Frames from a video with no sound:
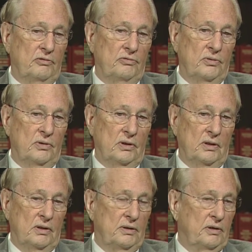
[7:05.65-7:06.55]

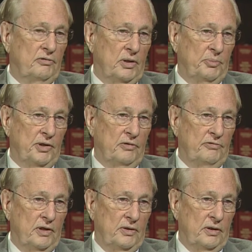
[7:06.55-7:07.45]
for developing a
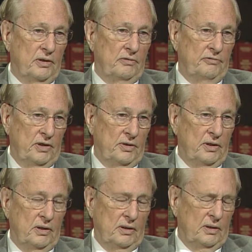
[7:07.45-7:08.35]
found,
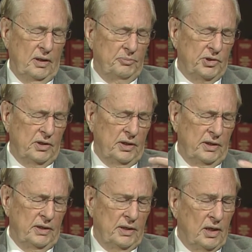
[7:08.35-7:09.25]
found I'm sorry,
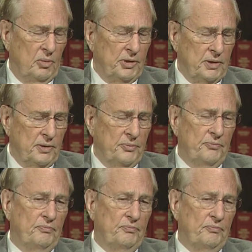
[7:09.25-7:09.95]
an endowment,